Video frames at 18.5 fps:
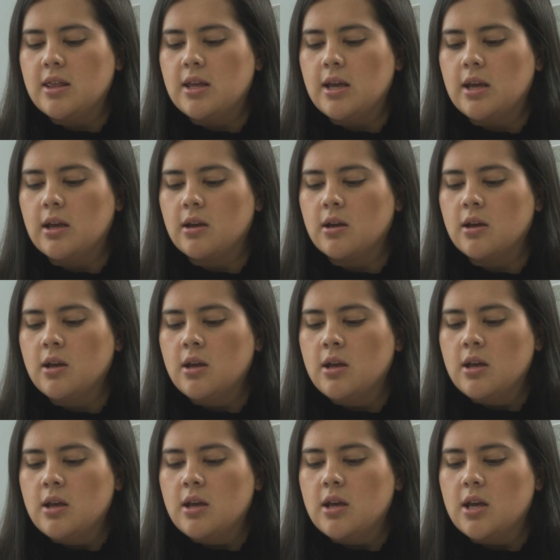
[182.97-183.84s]
I think,
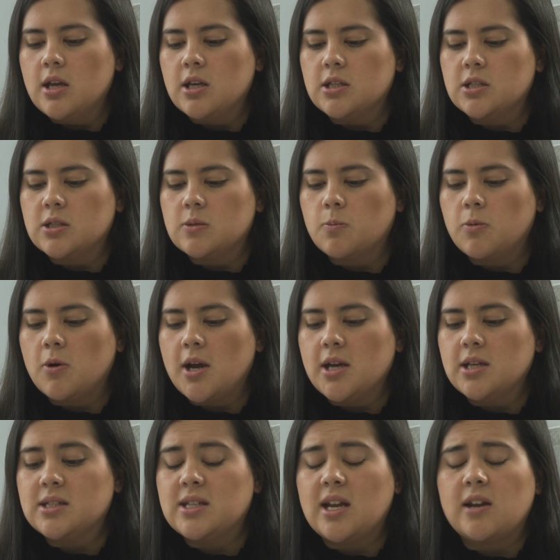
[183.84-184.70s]
is
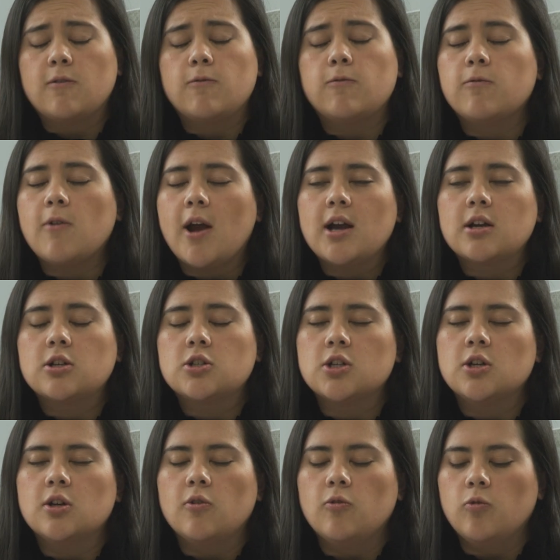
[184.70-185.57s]
priced at a
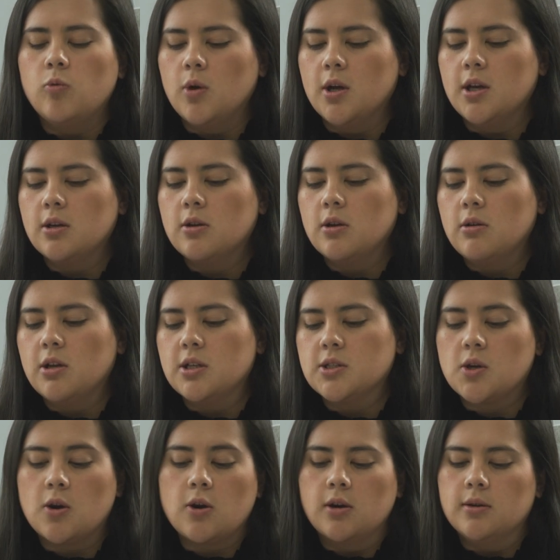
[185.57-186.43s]
fraction of what
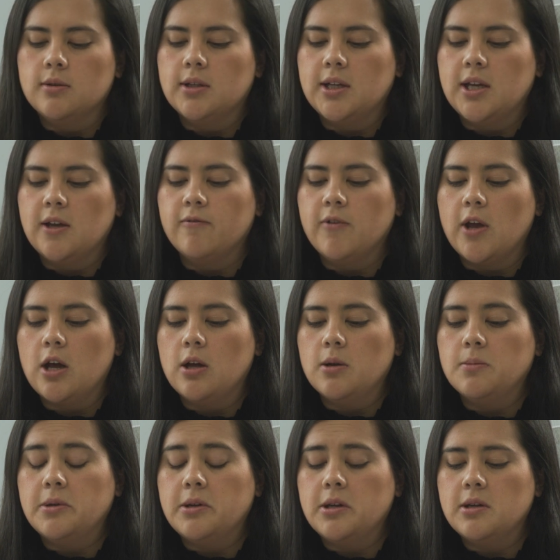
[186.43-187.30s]
is currently
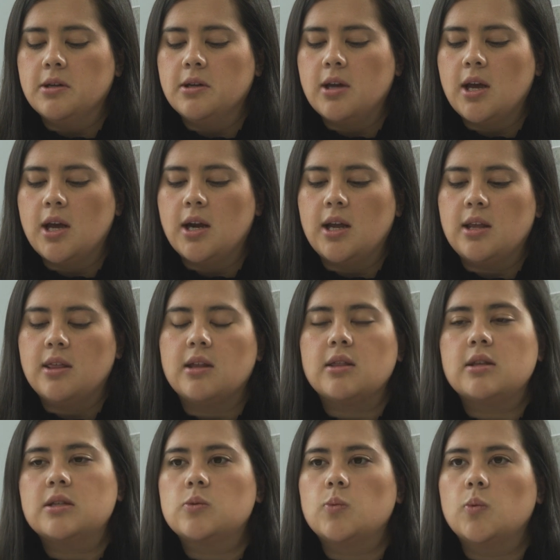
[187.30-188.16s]
available. And I
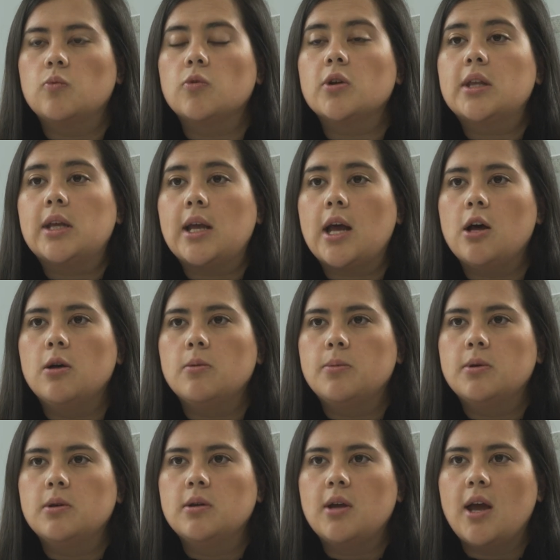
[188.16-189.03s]
think this would really
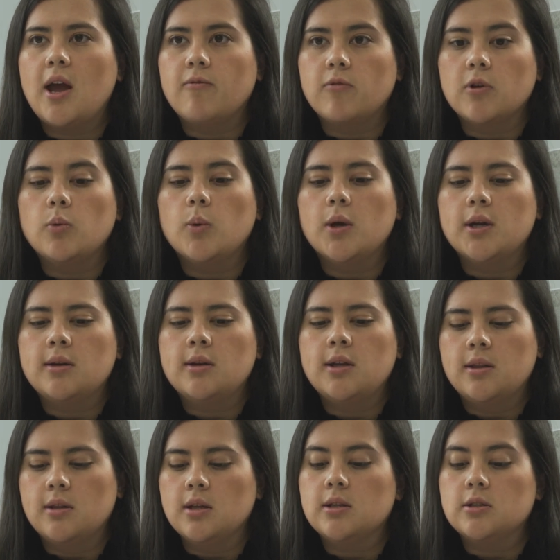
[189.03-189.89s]
help everyone
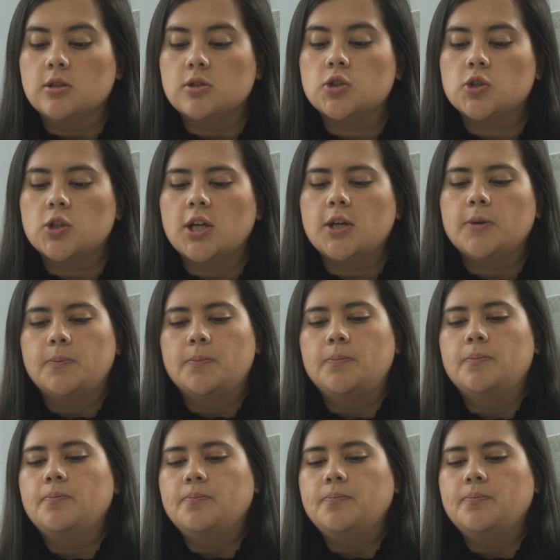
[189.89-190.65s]
in the industry.